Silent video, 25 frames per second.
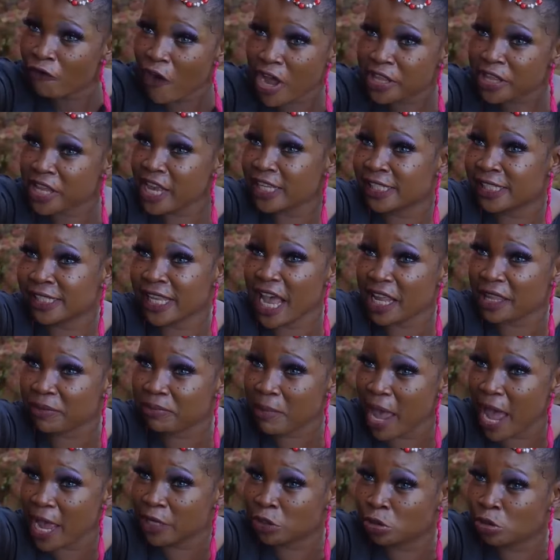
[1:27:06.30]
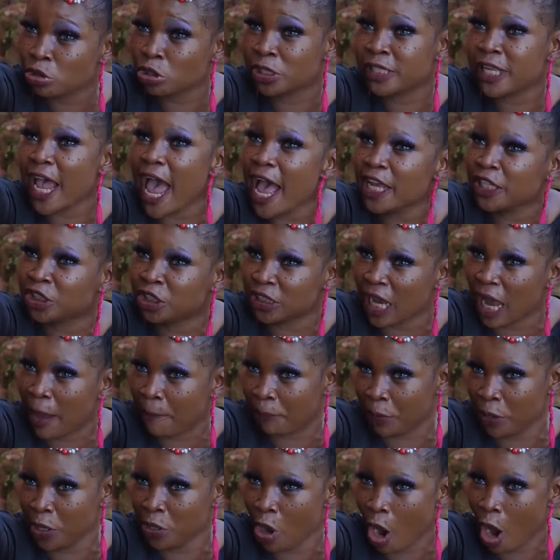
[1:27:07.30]
For this statement, today
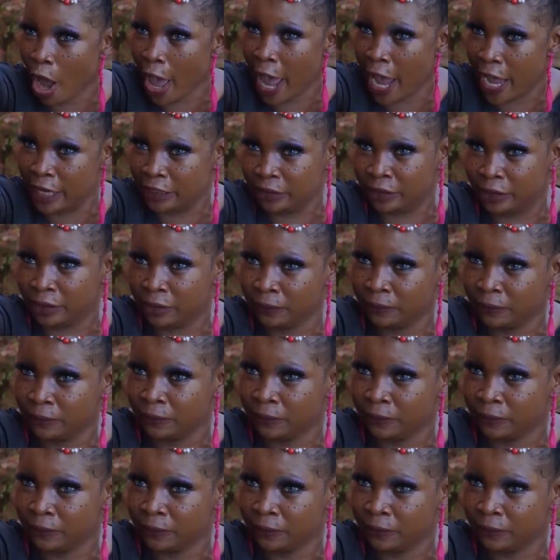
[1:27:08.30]
shall be your end.